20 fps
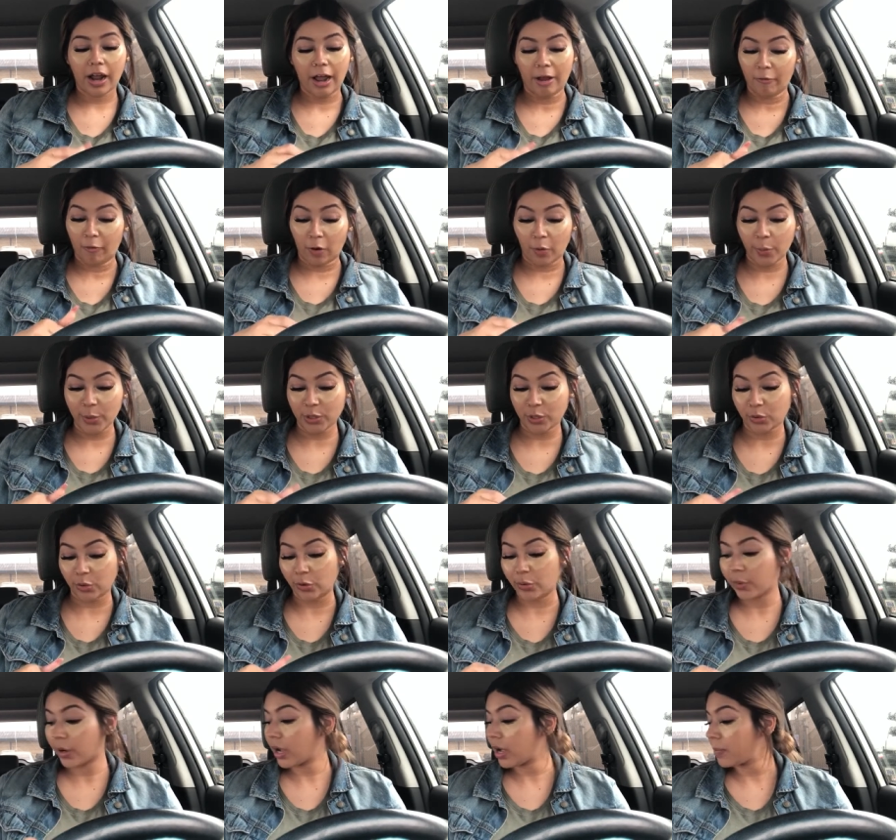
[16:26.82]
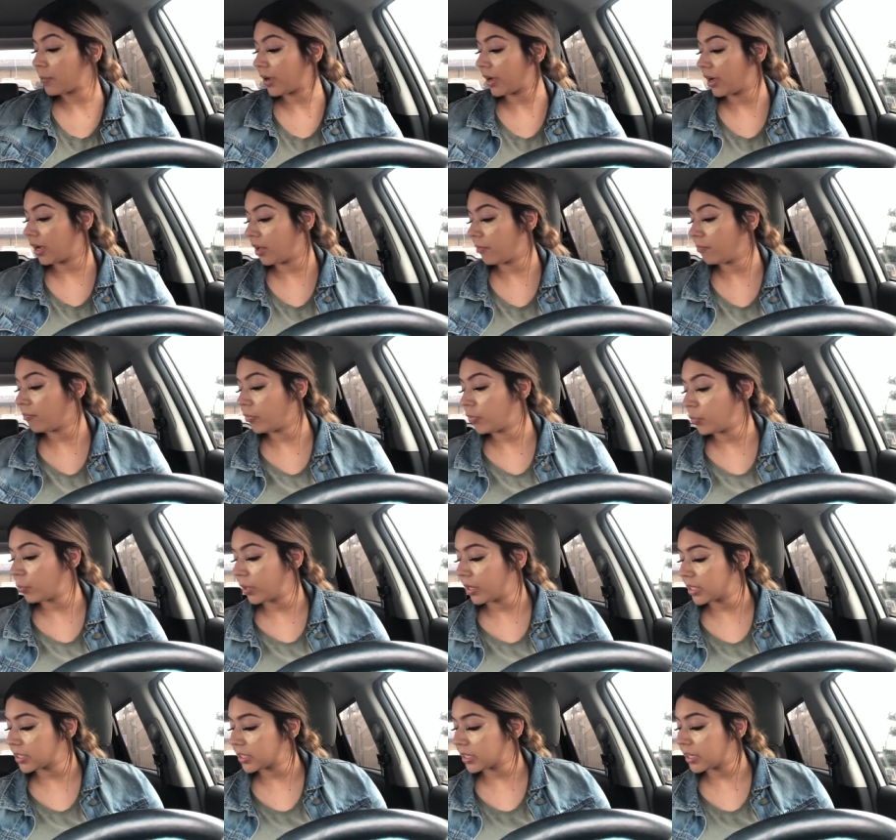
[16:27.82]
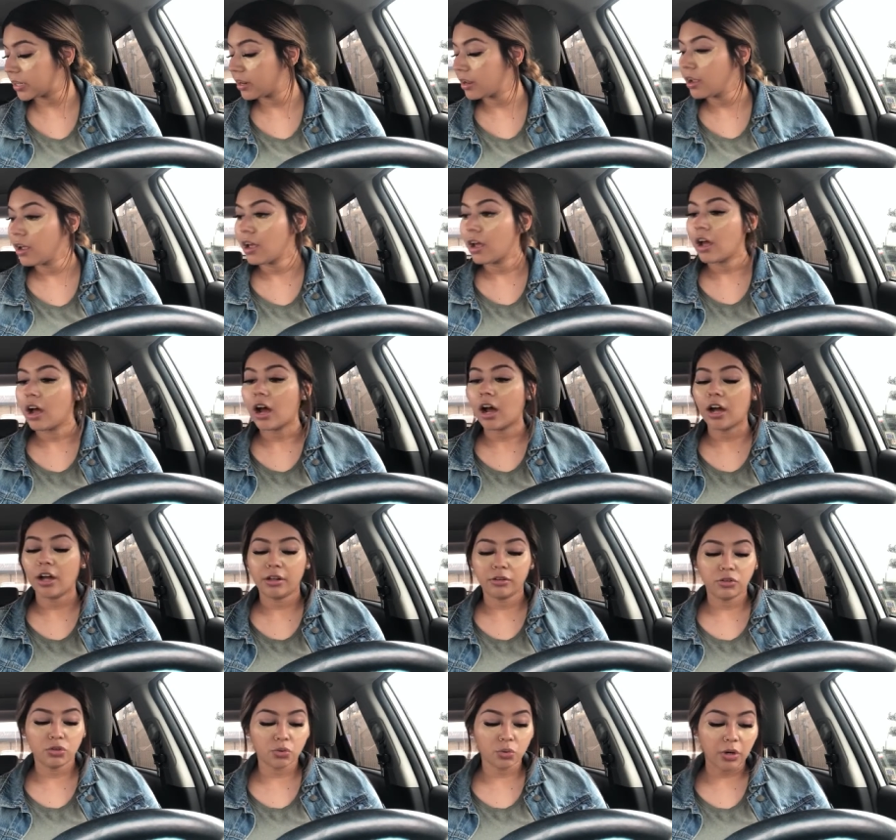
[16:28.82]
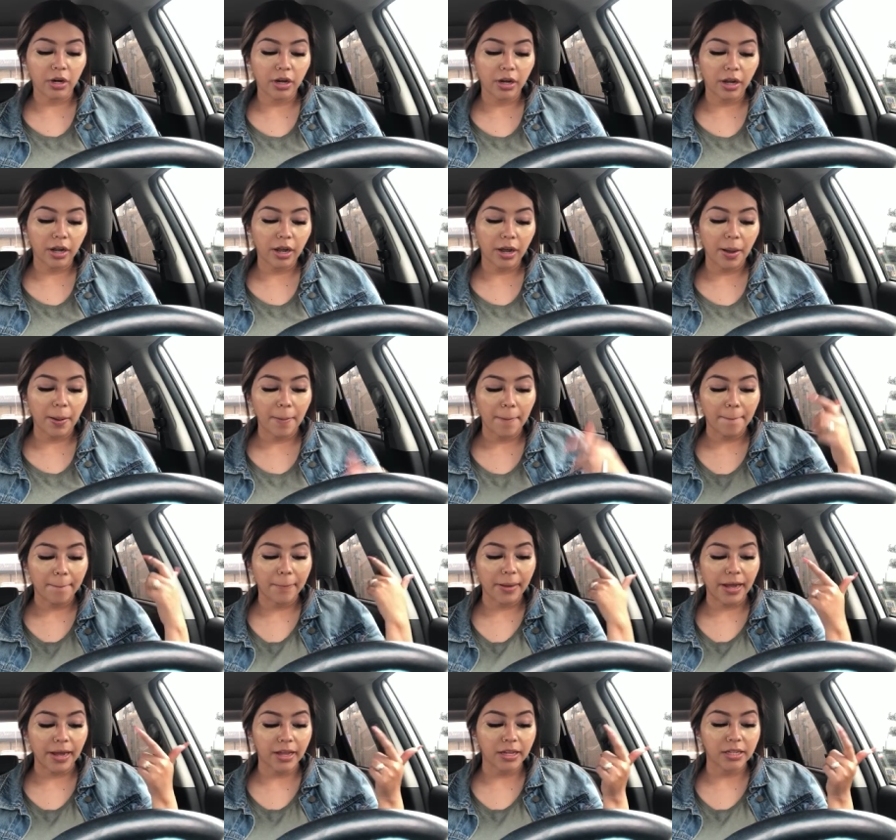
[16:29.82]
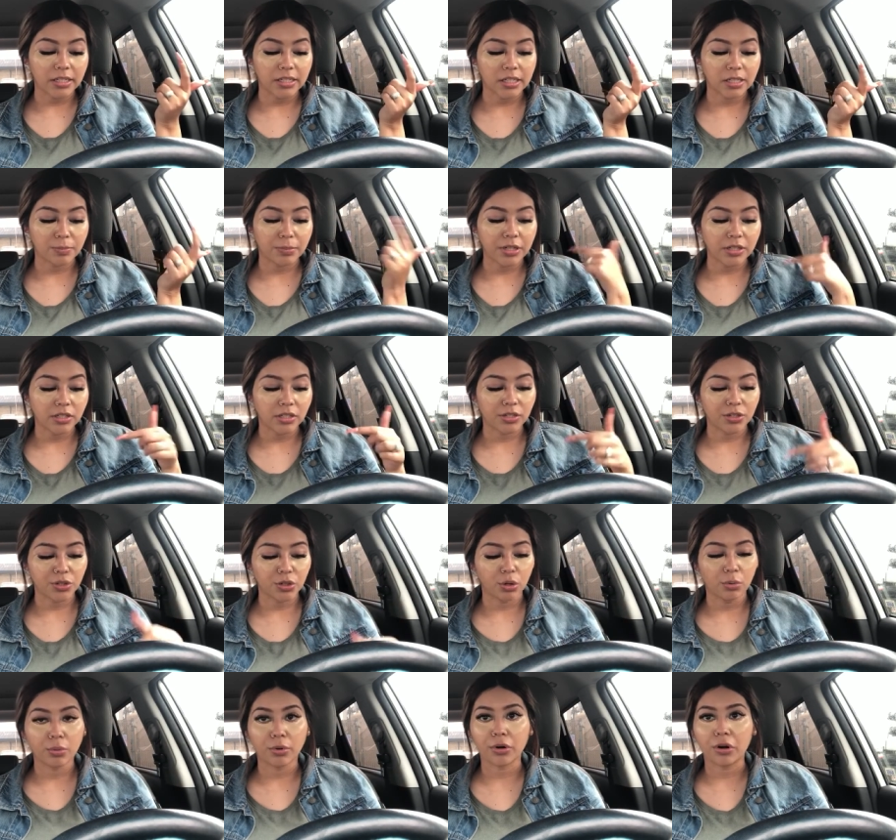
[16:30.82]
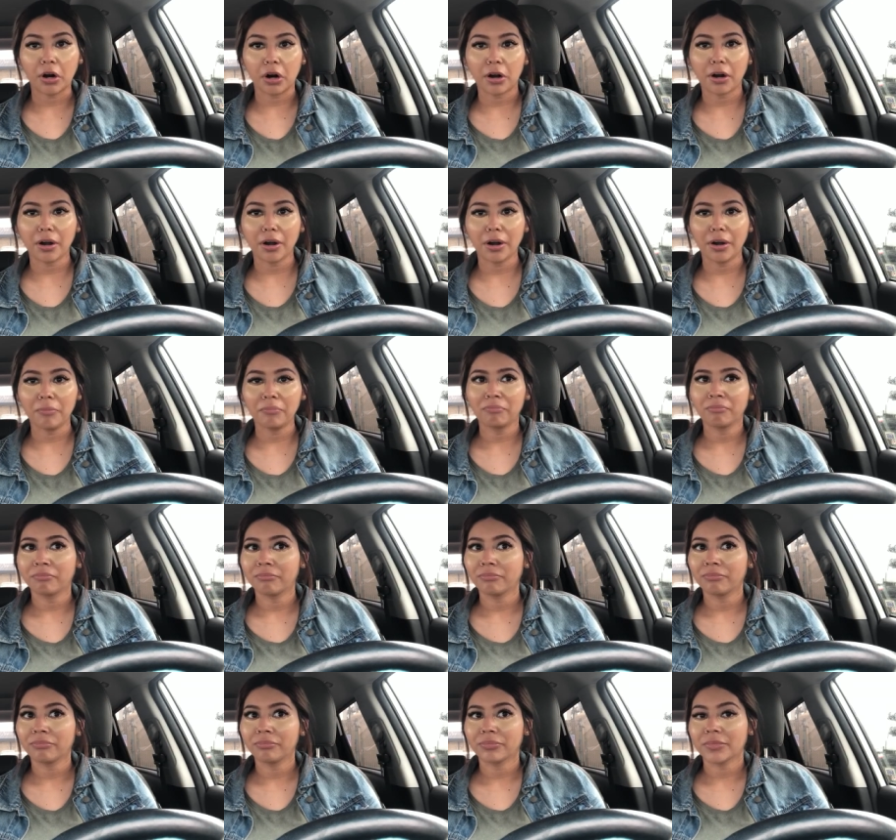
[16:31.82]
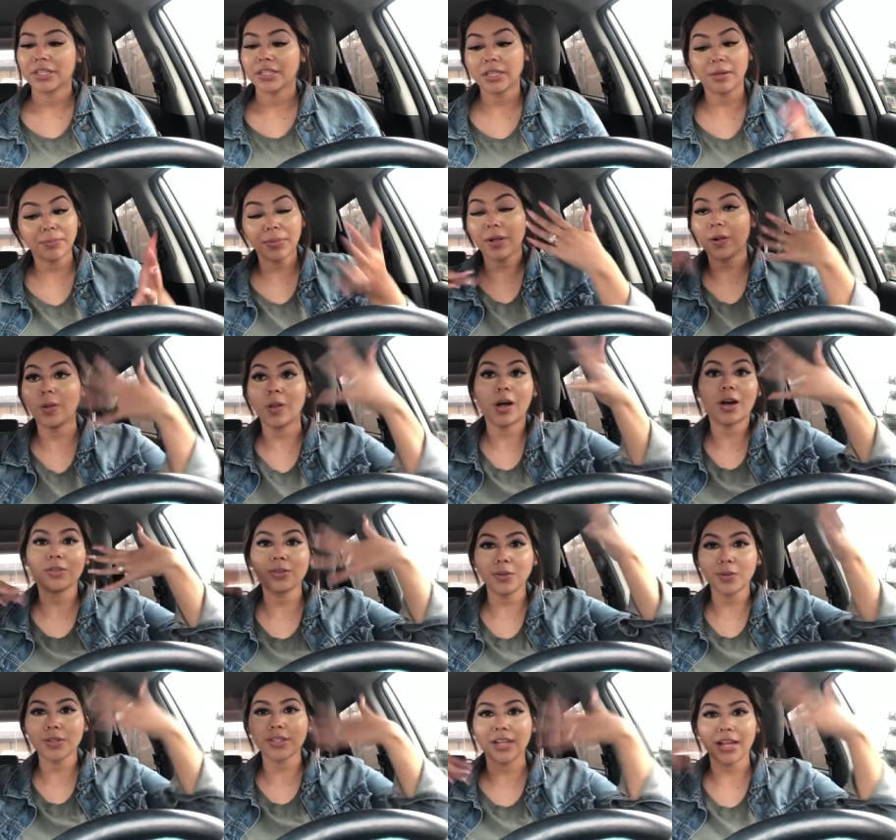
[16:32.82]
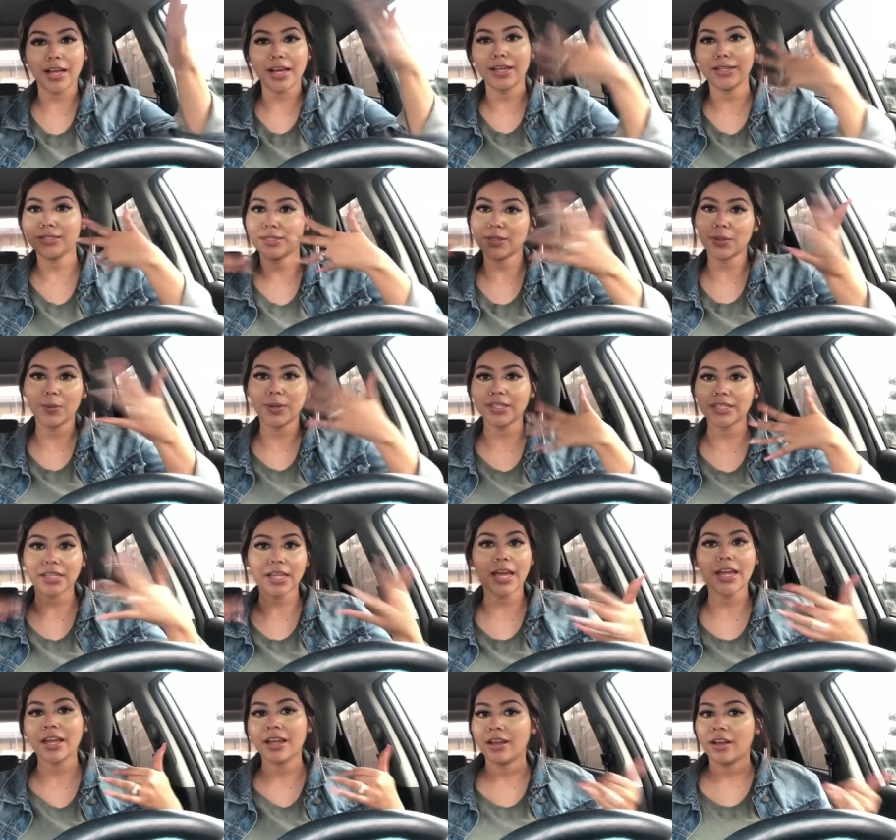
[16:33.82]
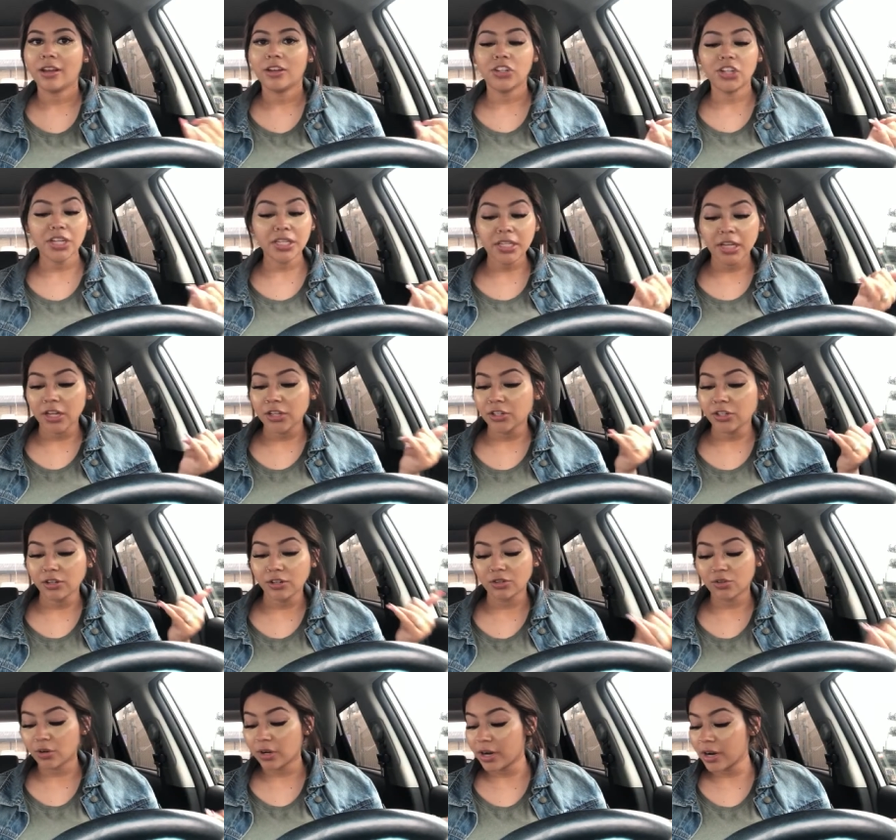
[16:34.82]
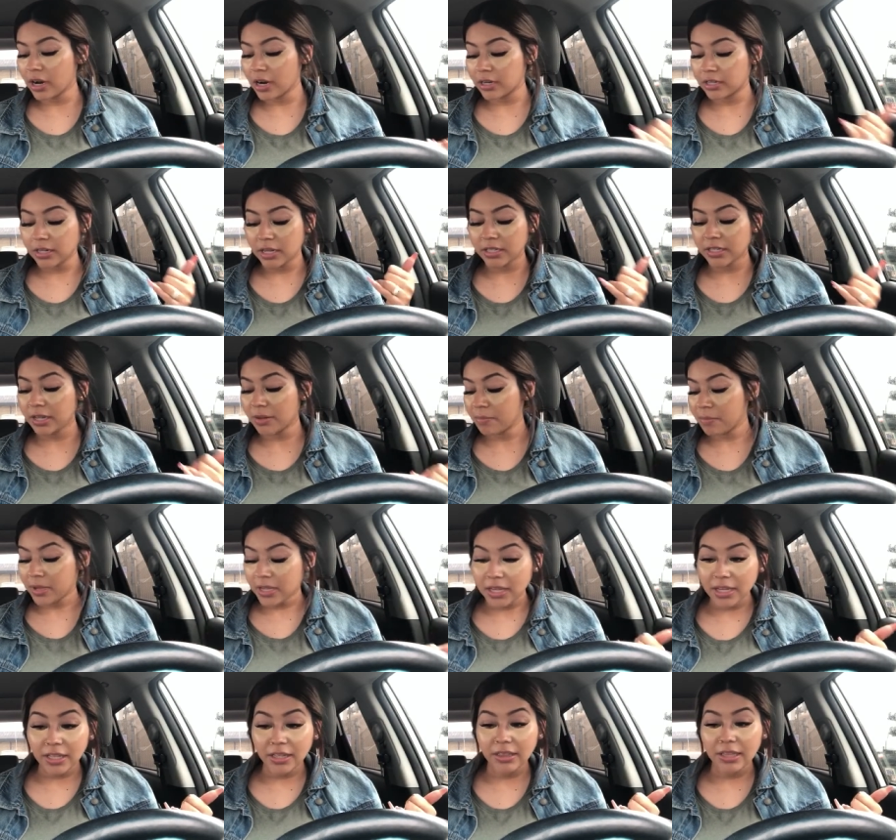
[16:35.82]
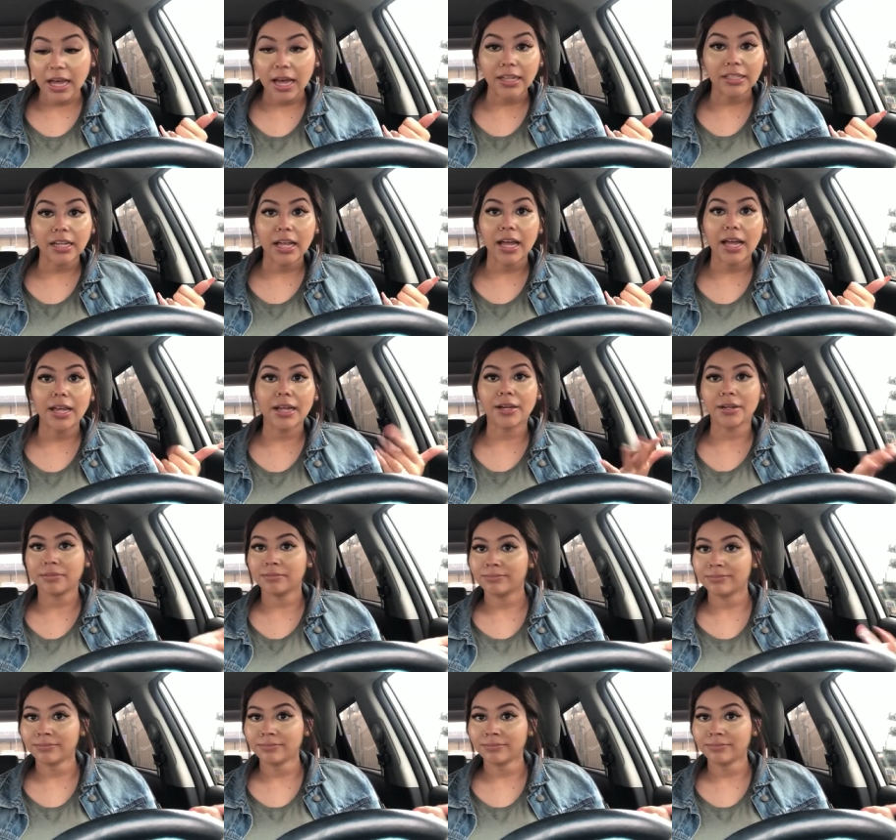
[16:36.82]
I've always grown up. Um, what is it? A drunk mind speaks a sober heart. Something along those lines. So it's like, just because you're drunk doesn't mean that like,